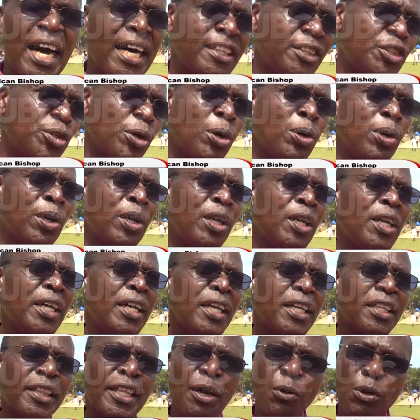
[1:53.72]
at all.
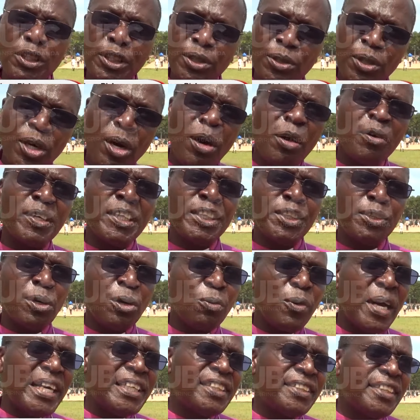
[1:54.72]
There was no reason
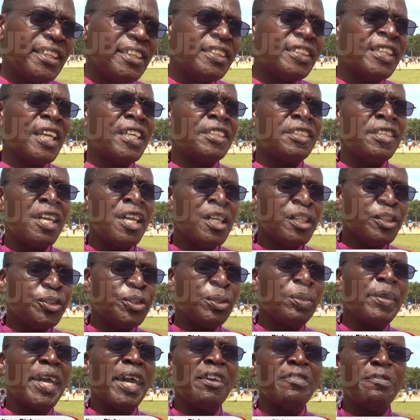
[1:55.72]
why Jesus
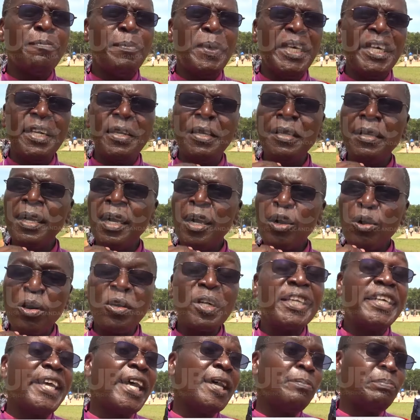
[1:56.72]
should have been
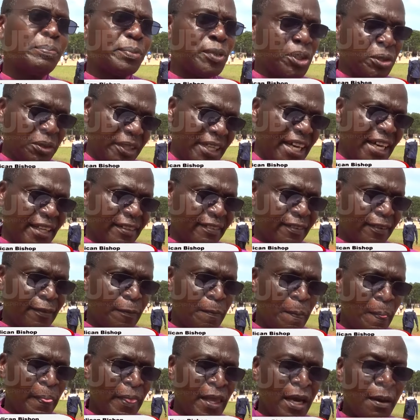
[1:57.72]
condemned to death.
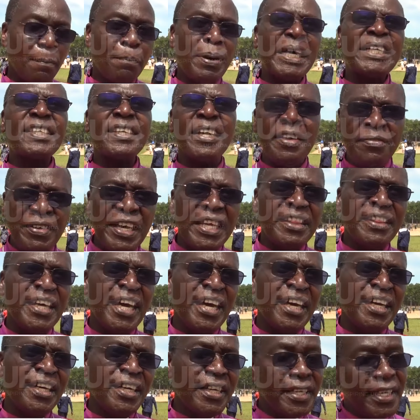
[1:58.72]
But even
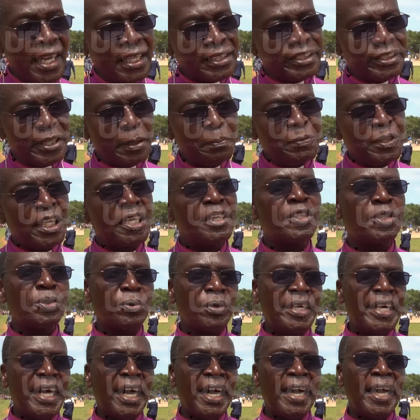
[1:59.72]
then, he accepted to
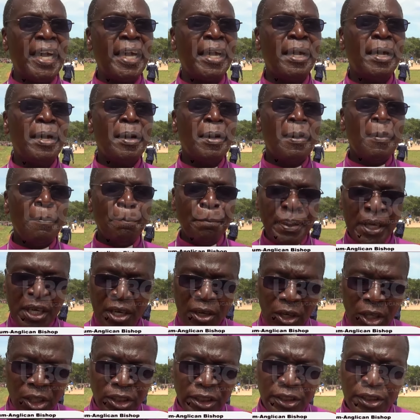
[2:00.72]
die
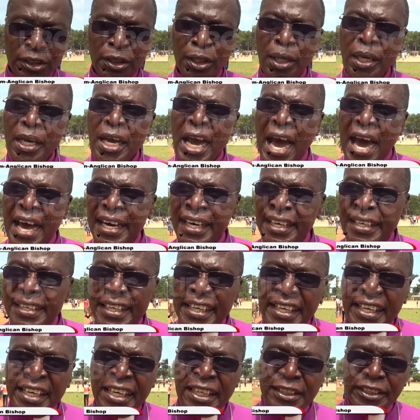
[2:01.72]
because
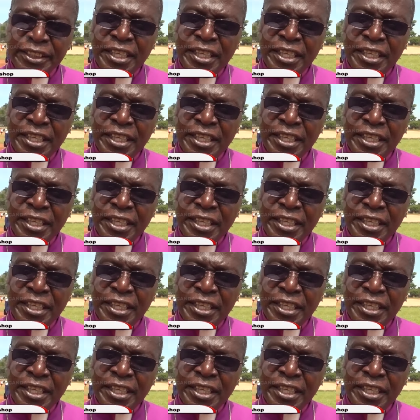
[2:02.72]
until